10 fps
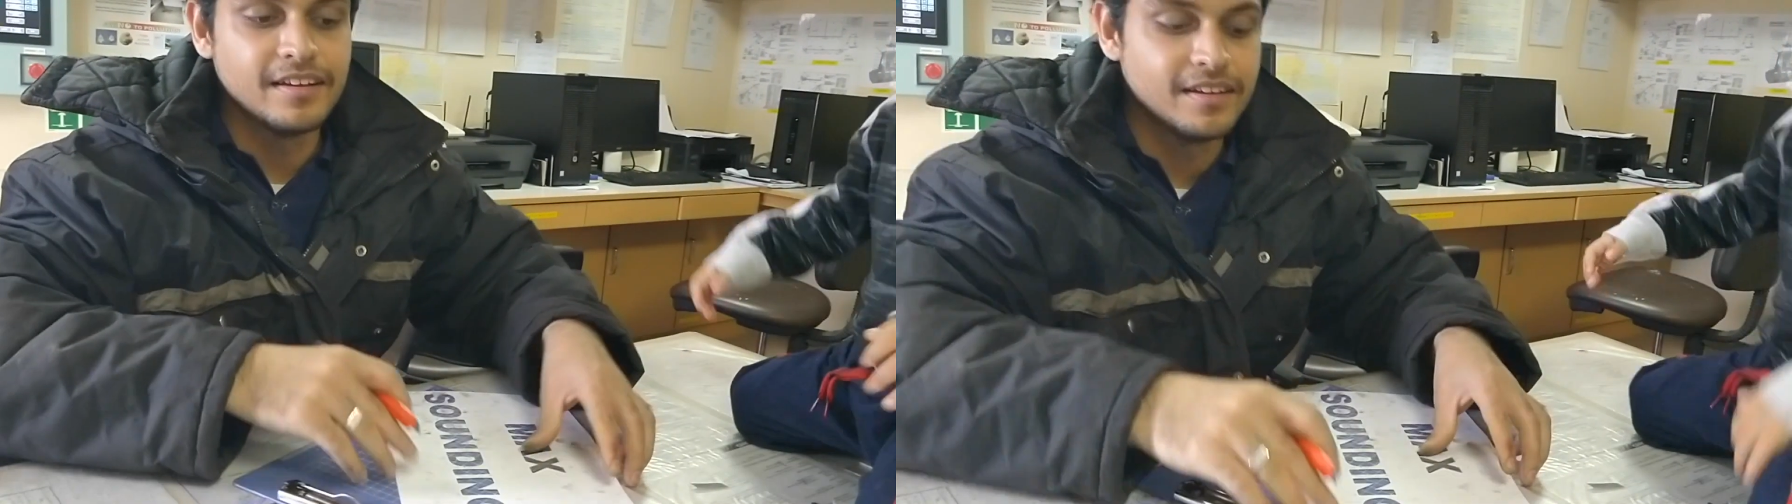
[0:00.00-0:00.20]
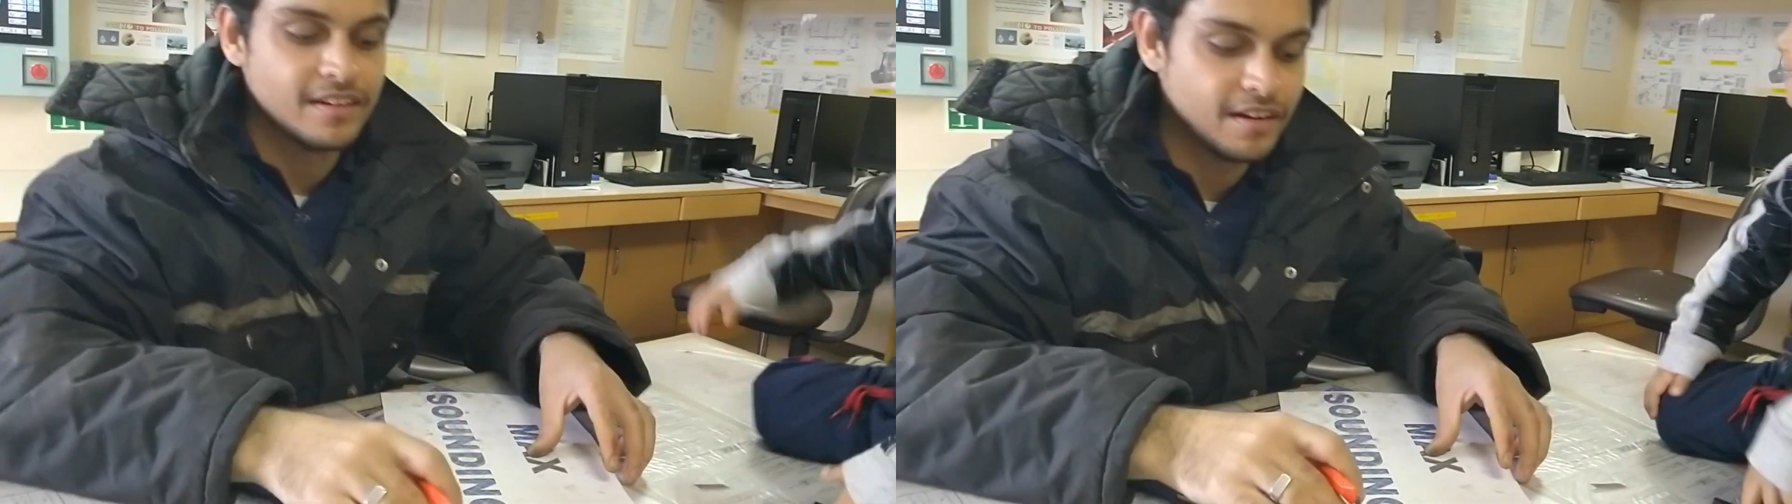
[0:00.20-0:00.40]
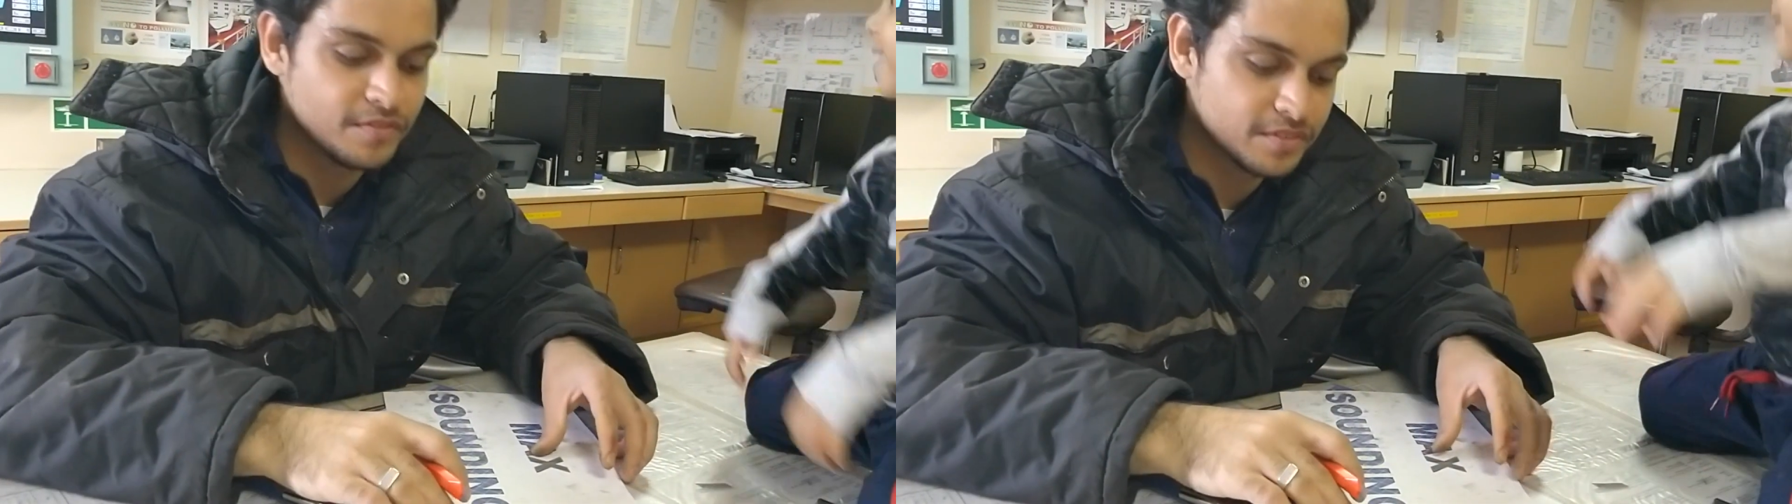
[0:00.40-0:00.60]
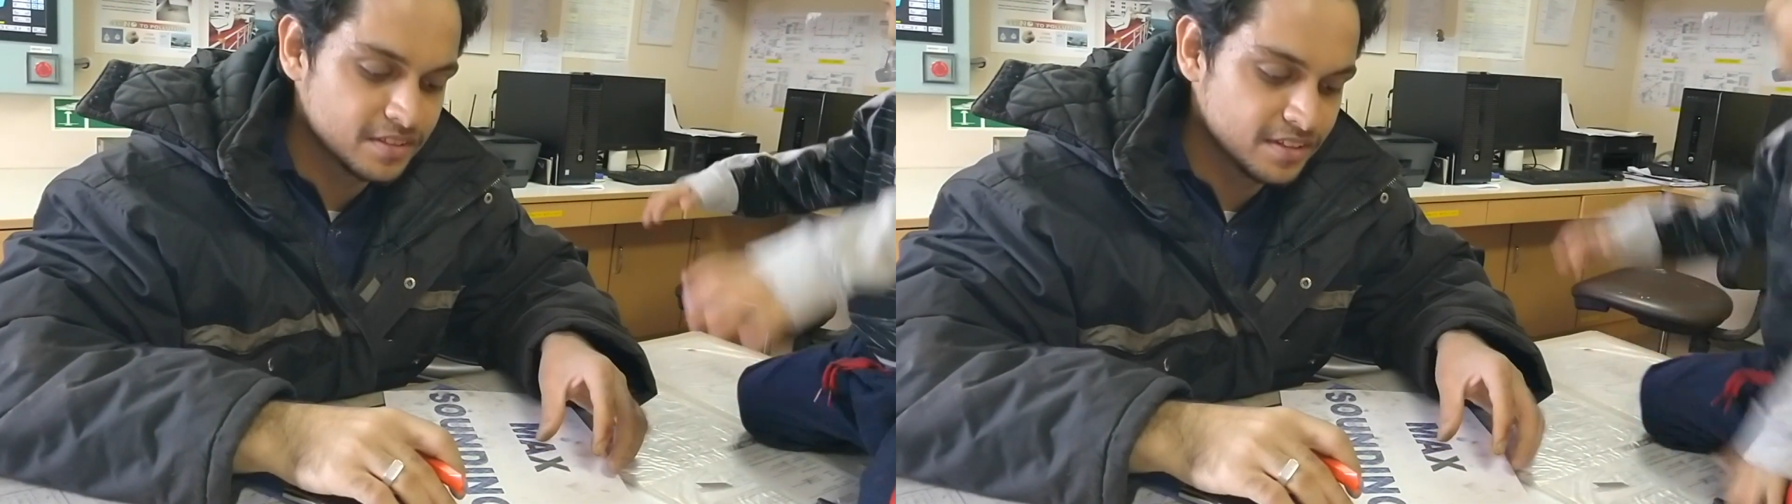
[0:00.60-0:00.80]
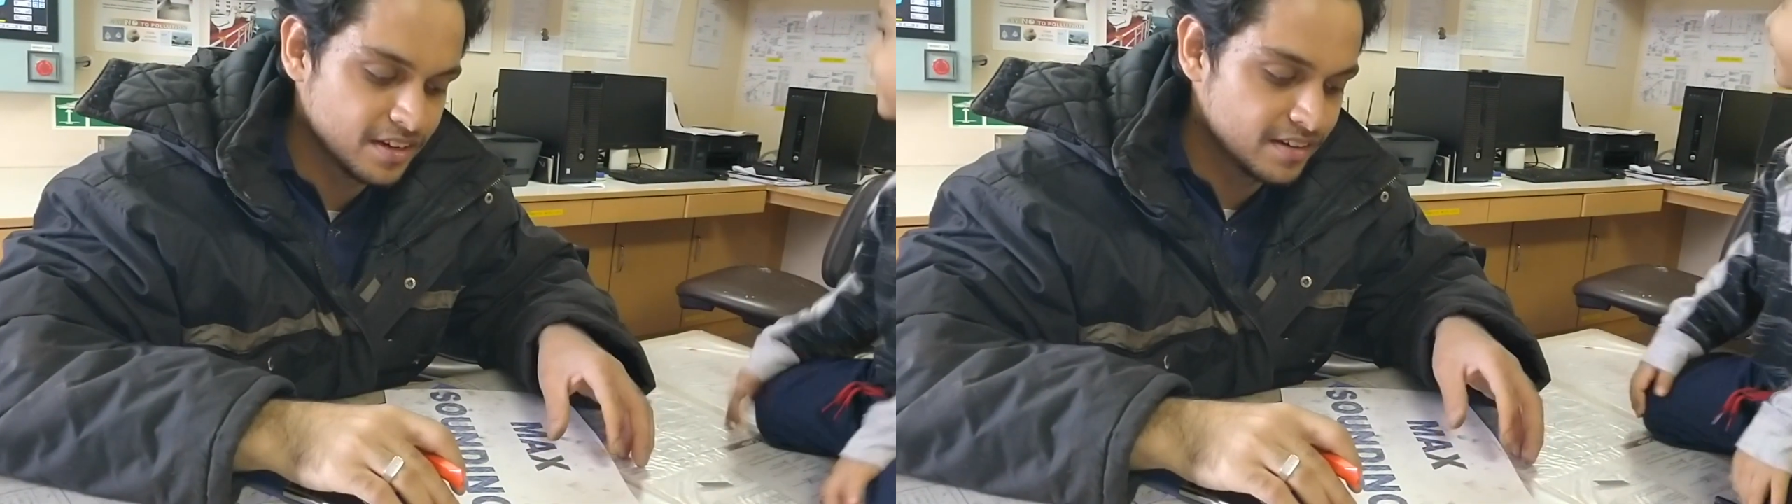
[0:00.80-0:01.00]
And after
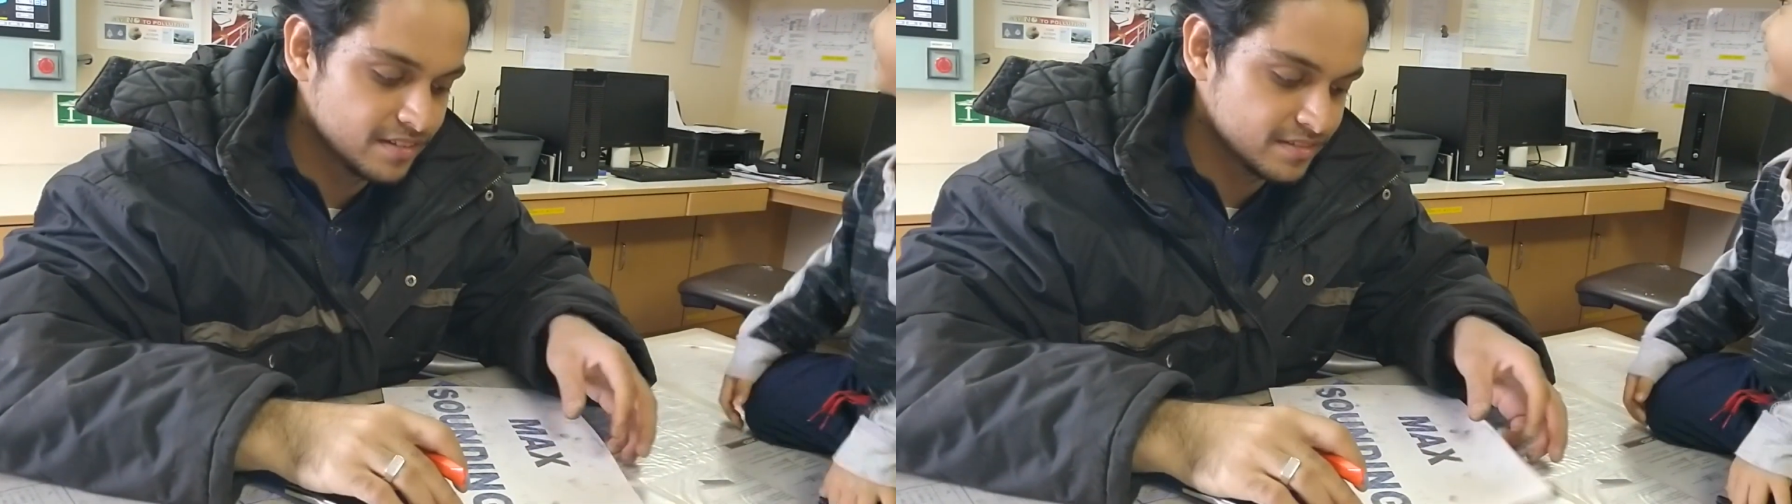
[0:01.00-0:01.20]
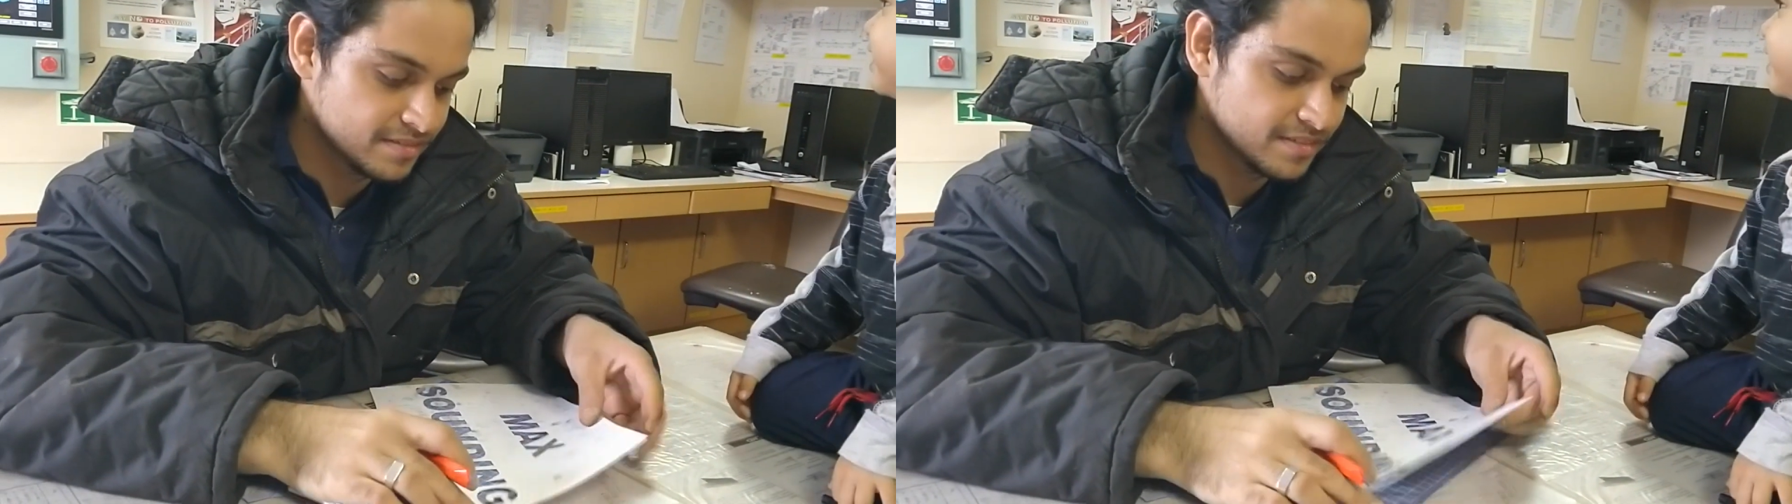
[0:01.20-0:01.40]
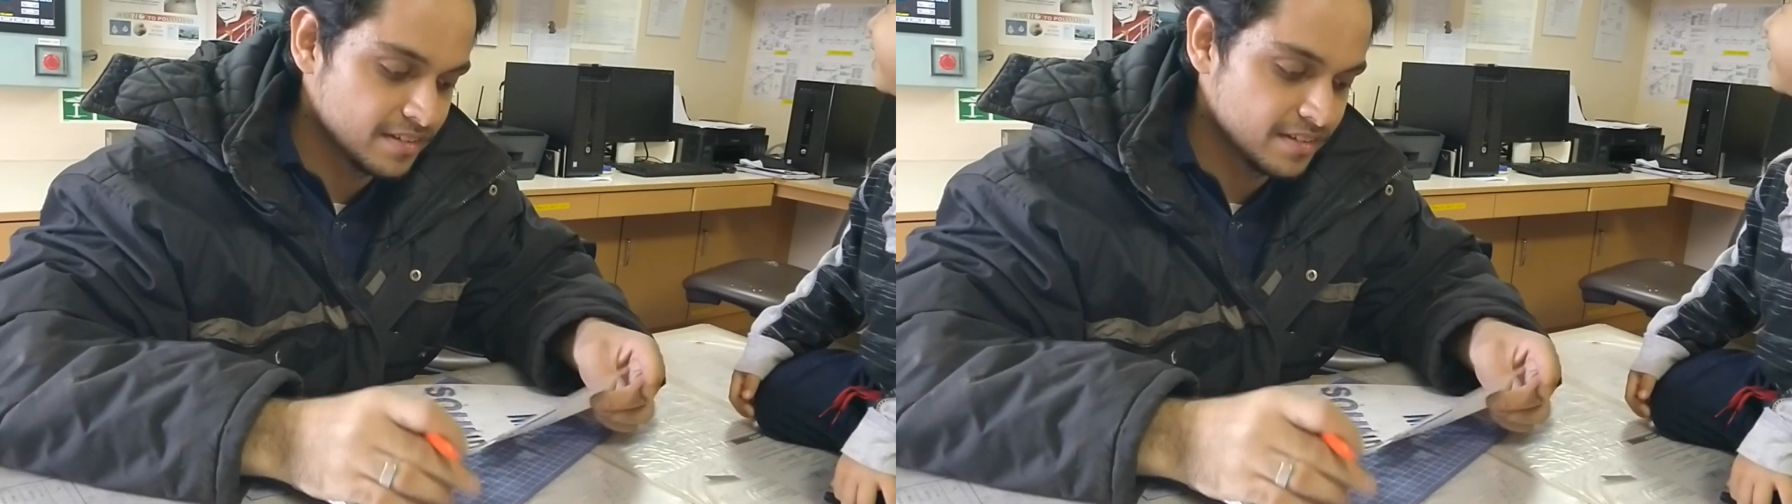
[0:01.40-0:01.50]
that,